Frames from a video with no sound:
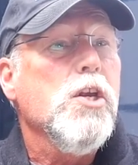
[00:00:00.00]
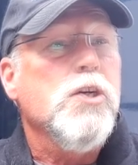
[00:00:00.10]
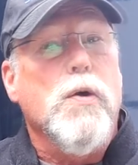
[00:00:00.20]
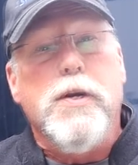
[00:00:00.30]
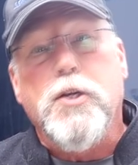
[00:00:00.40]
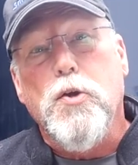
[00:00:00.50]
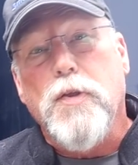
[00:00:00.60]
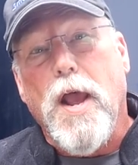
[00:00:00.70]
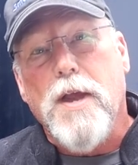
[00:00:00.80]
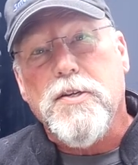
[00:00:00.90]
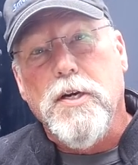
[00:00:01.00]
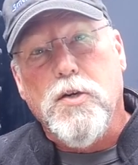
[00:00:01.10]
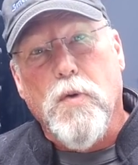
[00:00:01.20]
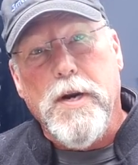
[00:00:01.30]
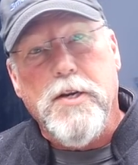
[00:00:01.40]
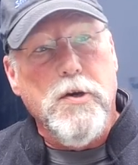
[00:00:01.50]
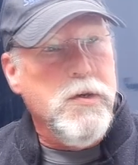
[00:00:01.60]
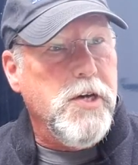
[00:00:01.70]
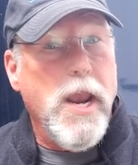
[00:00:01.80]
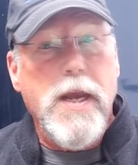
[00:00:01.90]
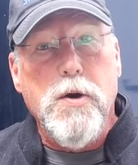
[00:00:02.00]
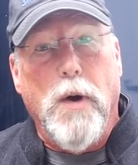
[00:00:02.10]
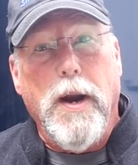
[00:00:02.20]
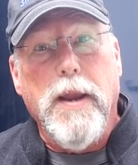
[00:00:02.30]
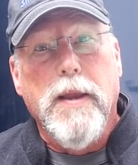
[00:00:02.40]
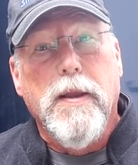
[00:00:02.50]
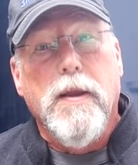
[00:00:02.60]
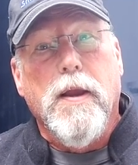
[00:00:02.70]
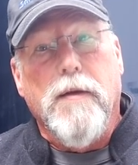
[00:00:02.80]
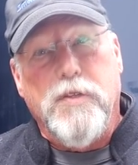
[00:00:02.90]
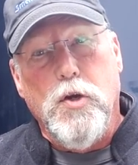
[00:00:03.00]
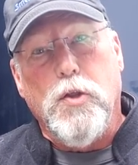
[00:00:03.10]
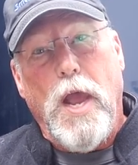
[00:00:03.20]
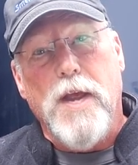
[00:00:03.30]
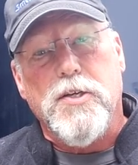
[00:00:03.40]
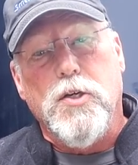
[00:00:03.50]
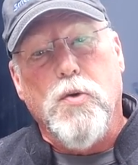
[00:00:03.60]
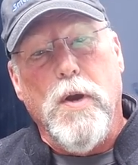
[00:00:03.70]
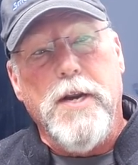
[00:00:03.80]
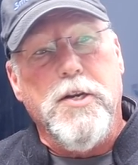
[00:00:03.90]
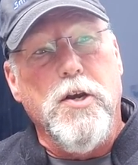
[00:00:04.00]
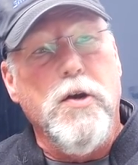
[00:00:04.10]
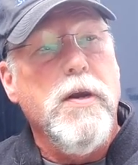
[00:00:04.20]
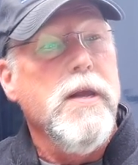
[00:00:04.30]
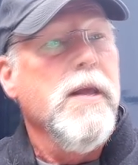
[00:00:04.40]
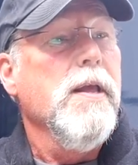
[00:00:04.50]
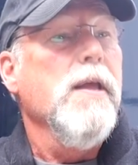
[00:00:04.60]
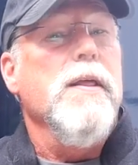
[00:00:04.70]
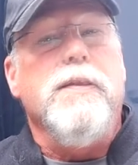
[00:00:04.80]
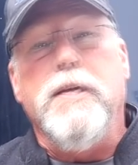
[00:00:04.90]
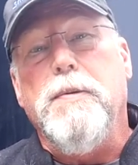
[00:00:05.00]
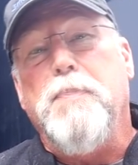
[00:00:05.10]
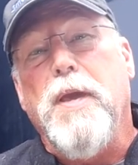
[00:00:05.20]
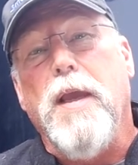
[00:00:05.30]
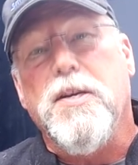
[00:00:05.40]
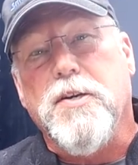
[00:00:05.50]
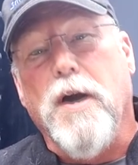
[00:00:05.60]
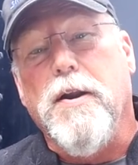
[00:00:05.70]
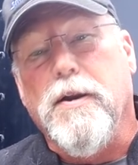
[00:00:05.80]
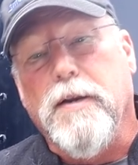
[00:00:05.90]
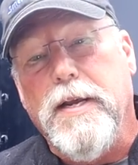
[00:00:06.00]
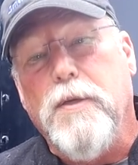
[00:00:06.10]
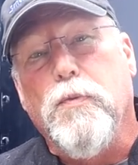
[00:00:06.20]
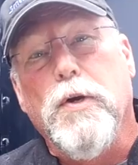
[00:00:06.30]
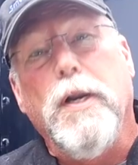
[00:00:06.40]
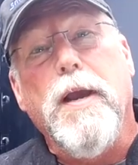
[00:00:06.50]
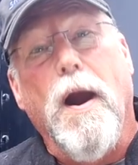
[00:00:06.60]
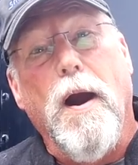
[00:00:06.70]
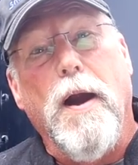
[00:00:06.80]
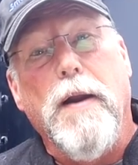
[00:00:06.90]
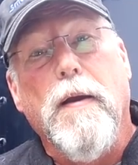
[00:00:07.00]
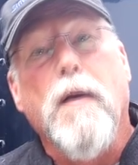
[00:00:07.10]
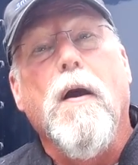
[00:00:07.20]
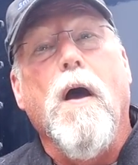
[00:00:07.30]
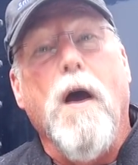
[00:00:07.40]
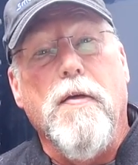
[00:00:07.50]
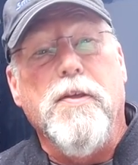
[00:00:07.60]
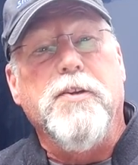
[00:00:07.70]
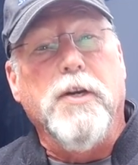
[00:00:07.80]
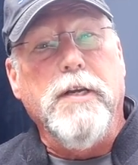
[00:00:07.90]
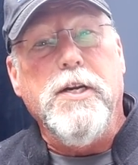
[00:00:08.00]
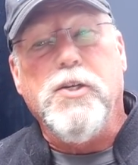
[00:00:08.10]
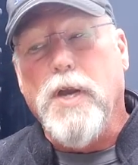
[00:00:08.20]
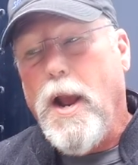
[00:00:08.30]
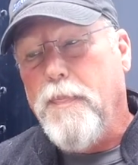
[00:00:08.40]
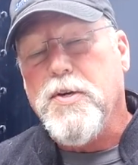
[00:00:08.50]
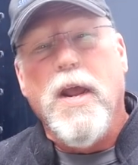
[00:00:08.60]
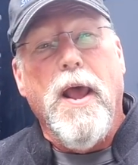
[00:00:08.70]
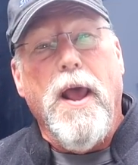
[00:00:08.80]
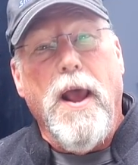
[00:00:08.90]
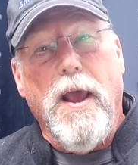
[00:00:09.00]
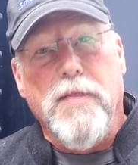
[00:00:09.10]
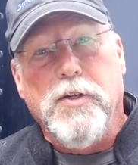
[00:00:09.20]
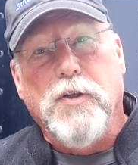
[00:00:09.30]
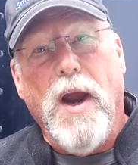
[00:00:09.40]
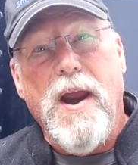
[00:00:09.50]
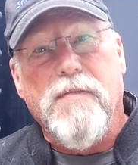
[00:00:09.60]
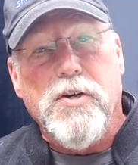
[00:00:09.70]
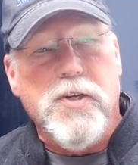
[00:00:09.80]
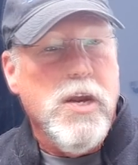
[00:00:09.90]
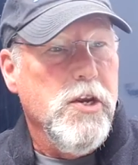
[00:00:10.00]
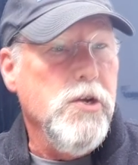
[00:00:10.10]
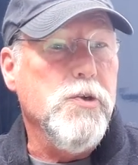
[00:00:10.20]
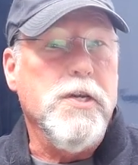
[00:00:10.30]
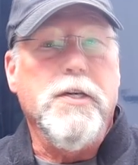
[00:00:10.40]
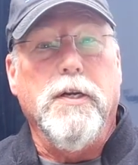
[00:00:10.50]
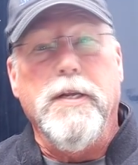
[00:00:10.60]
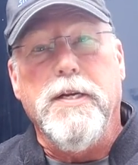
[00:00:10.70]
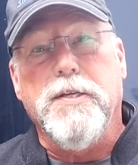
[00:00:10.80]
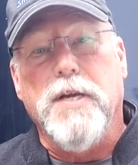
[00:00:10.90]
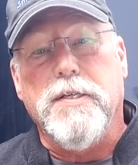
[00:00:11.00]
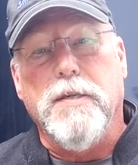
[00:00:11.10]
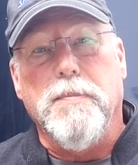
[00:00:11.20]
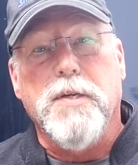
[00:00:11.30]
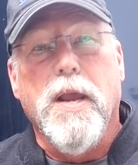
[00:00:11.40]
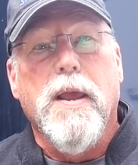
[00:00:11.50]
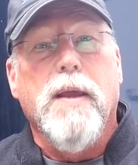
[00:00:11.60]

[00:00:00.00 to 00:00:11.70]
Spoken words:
So in 2022, January of 2022, the EPA started to lean really hard on the delete shops and the drivers using delete systems.